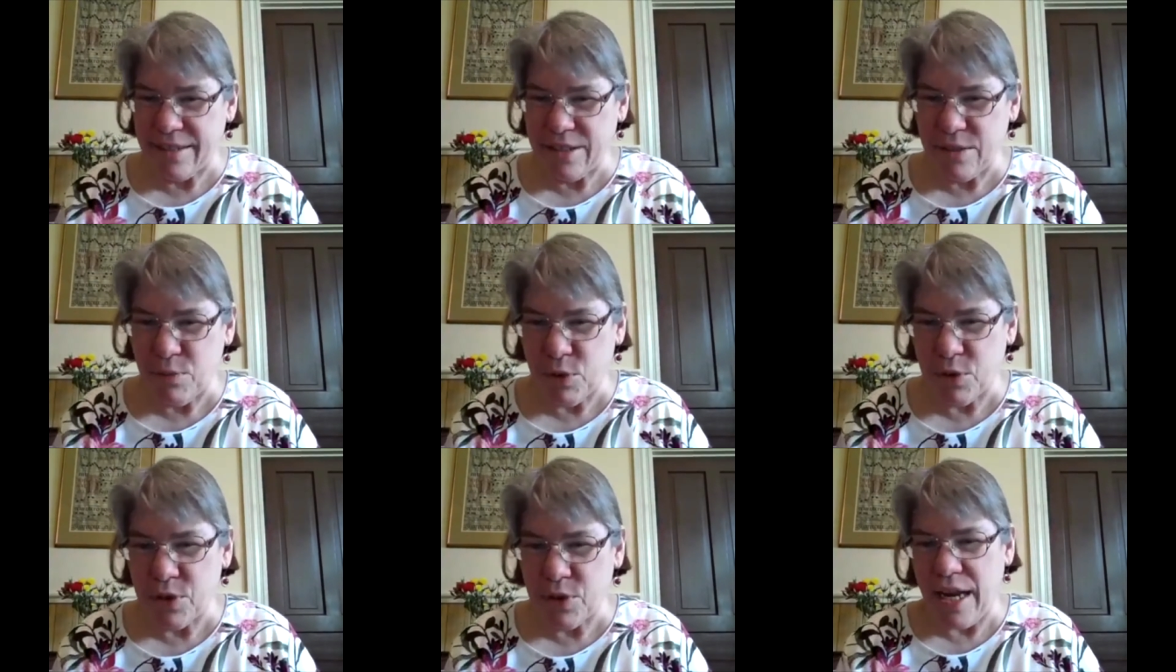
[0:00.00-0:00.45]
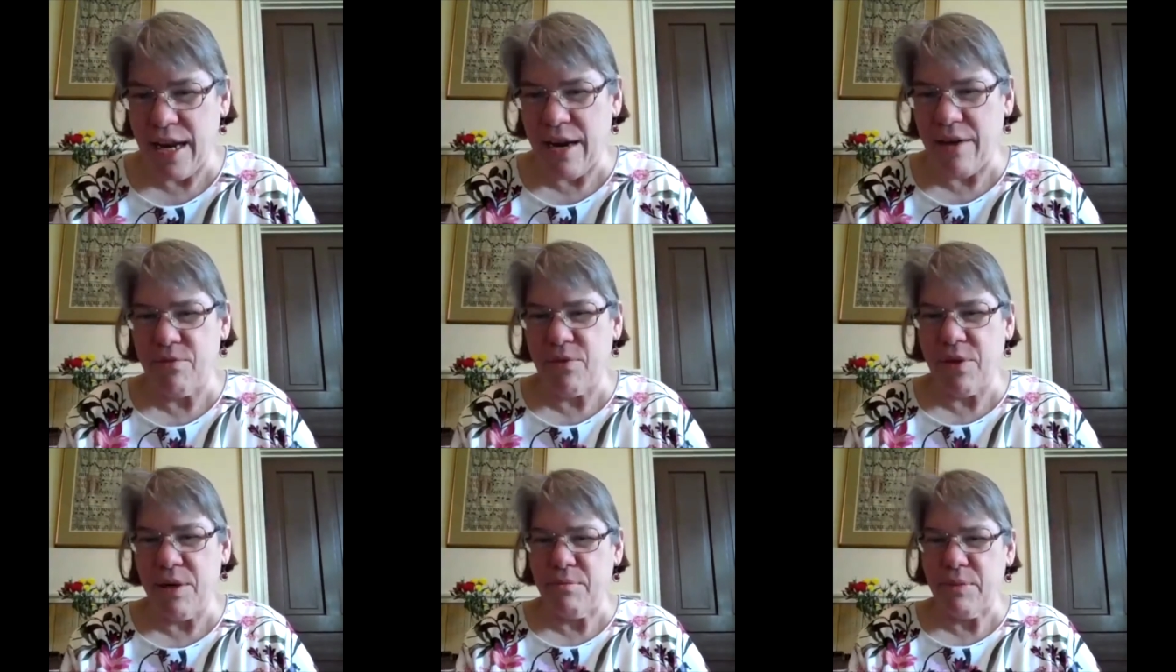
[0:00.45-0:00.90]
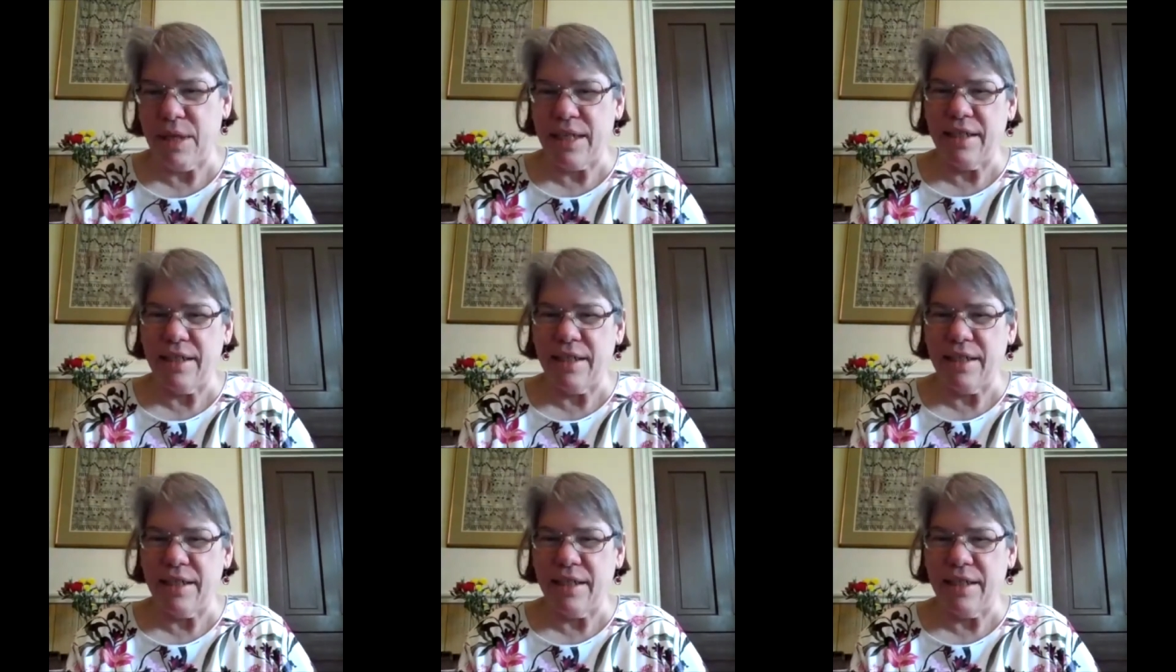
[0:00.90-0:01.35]
It's worth every
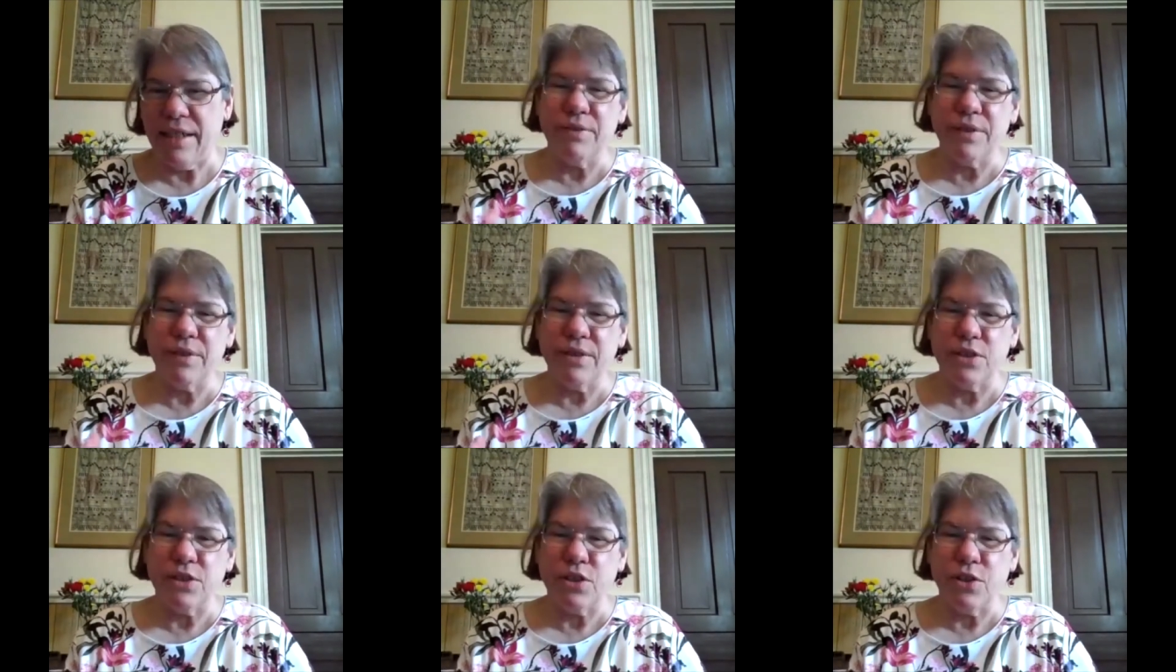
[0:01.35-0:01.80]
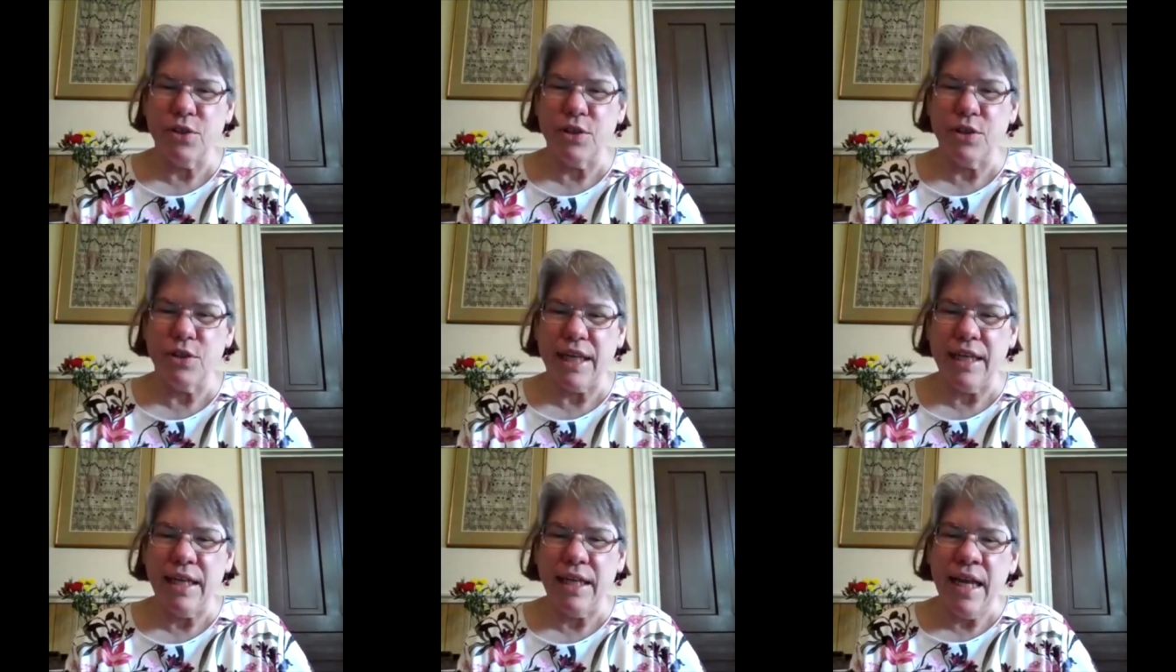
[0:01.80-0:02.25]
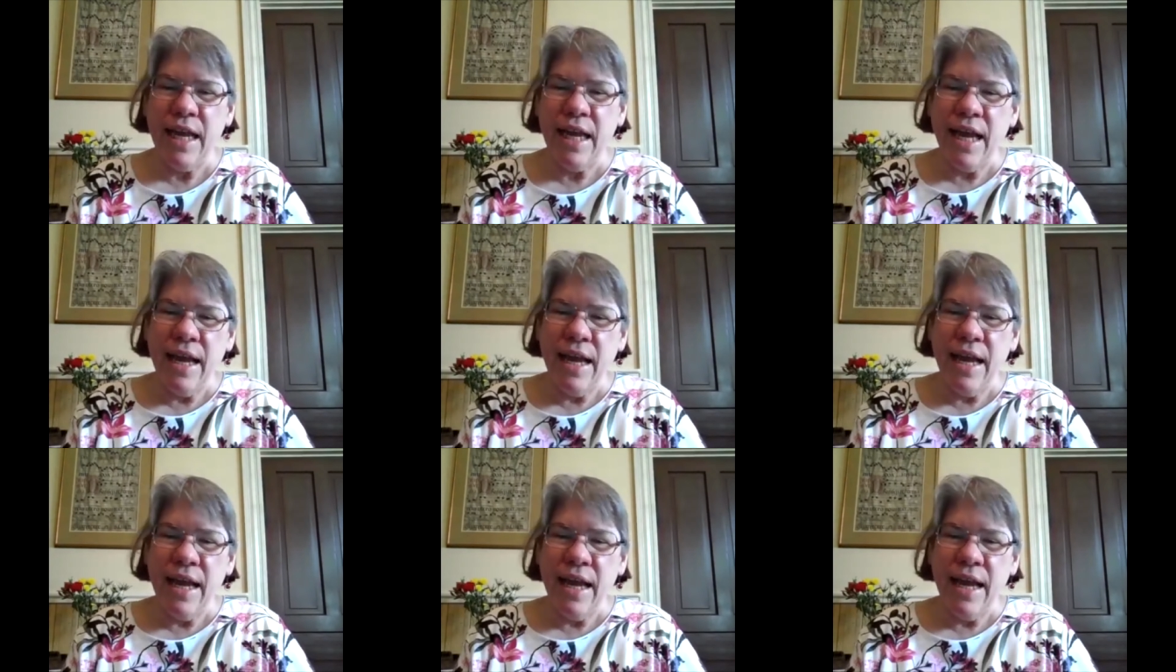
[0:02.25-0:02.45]
minute of the journey.